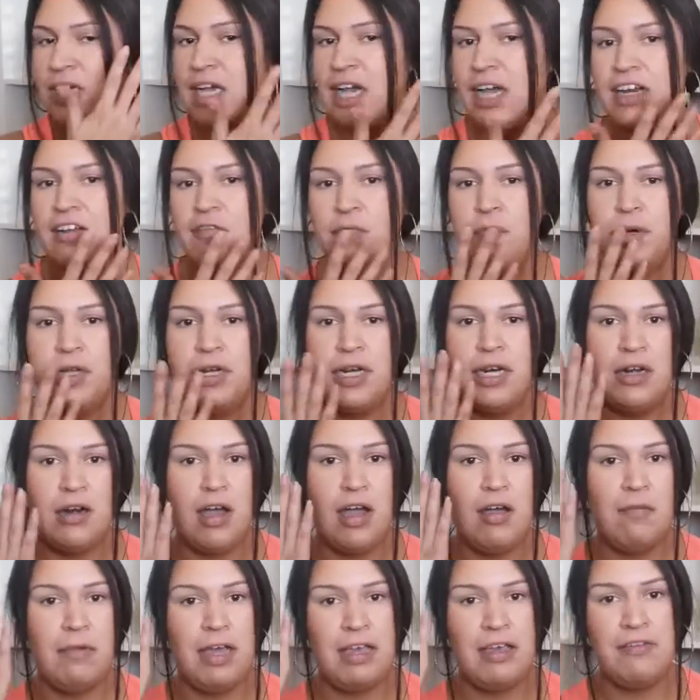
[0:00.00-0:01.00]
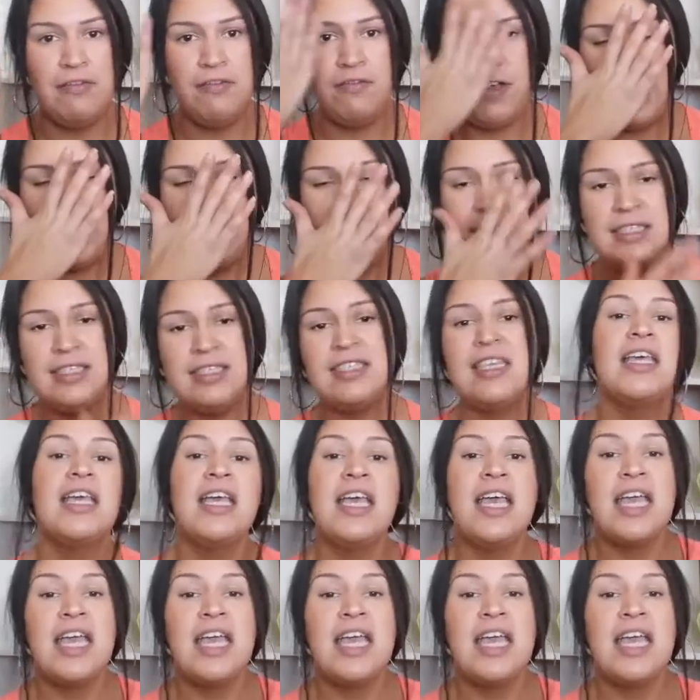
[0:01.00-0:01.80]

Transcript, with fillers: kind of put it on my face.